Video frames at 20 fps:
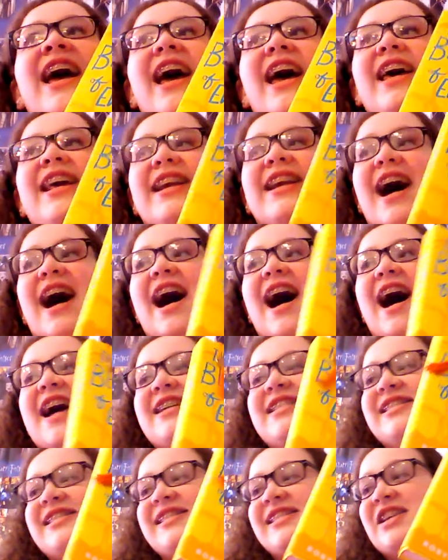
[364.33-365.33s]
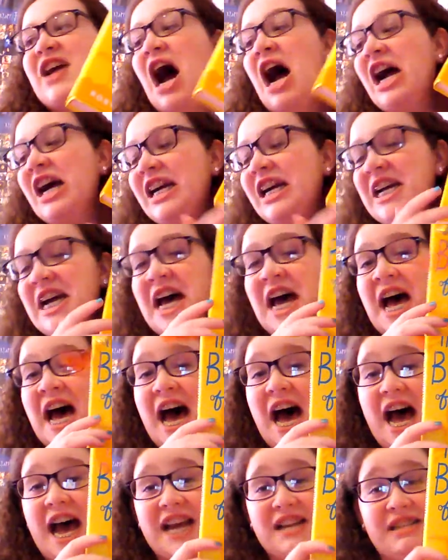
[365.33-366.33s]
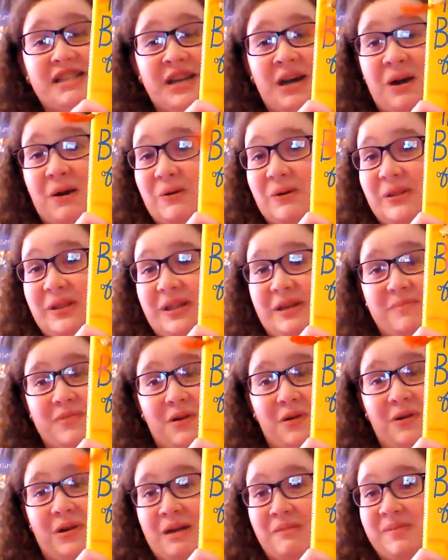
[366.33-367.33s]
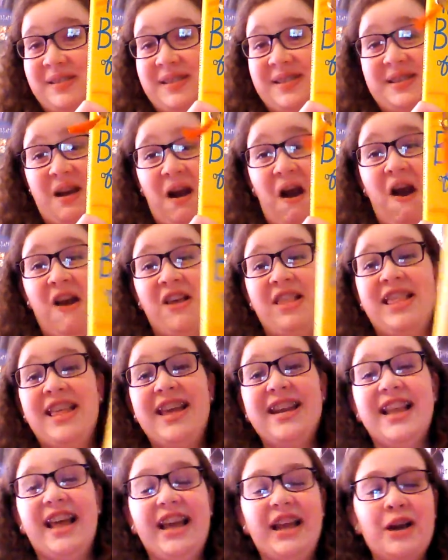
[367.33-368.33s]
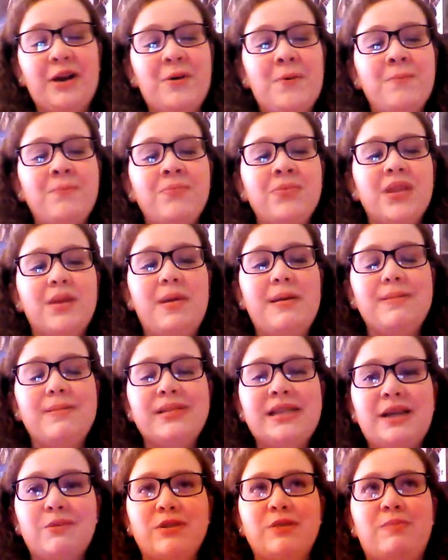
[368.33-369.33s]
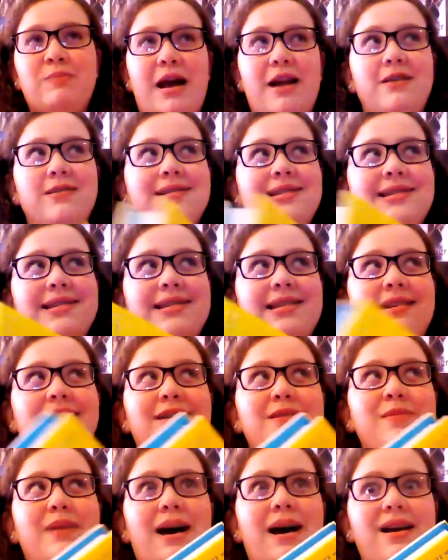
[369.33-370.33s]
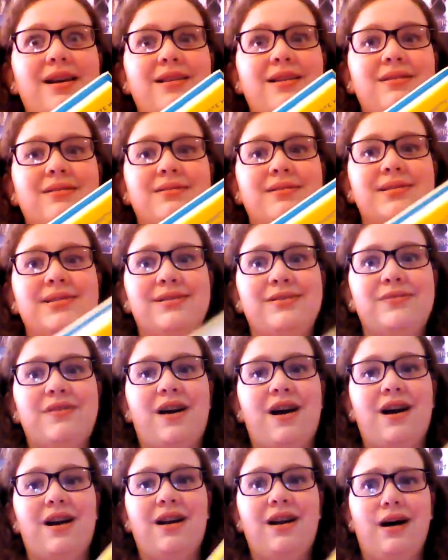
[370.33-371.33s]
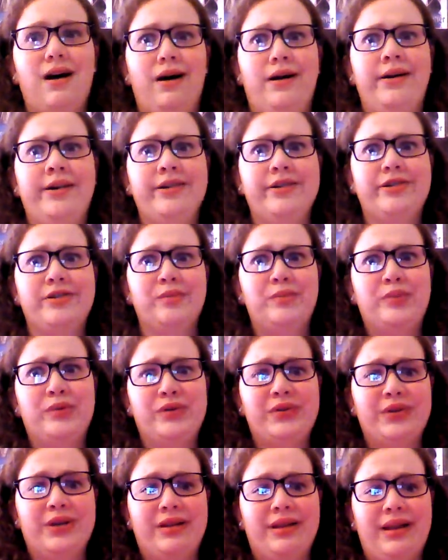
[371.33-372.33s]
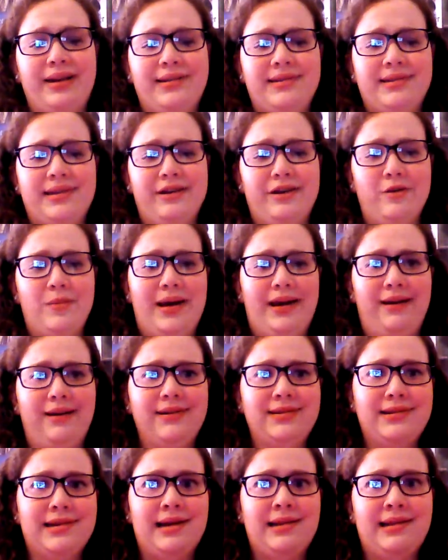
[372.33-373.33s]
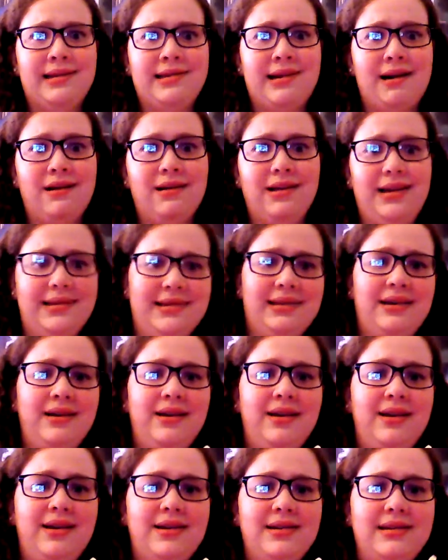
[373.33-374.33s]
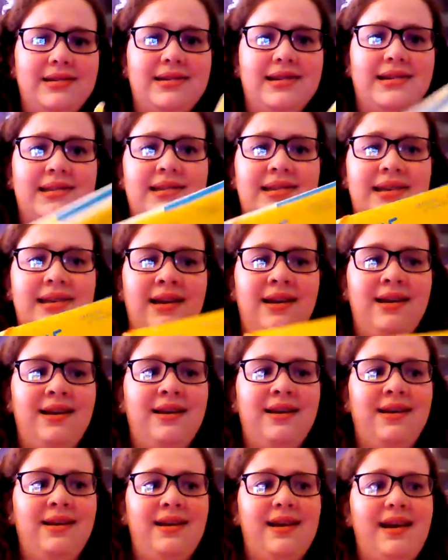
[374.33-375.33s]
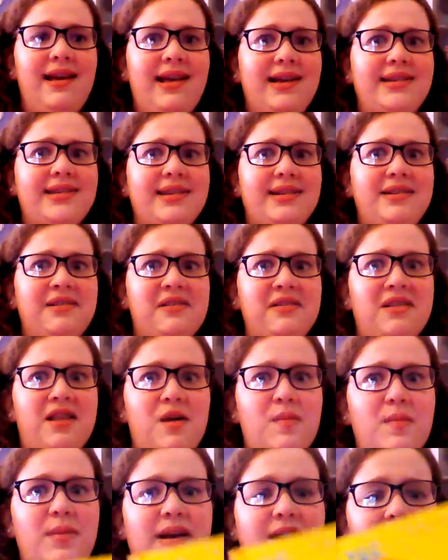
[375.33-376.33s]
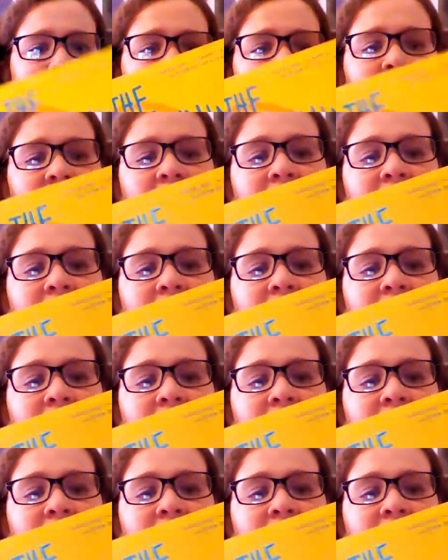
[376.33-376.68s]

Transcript: And I totally broke up with Scarlet. Like, people said it was better than Cinder, but I, so far, 100% like Cinder better. It's not that Scarlet isn't good, it's just I like Cinder a lot better.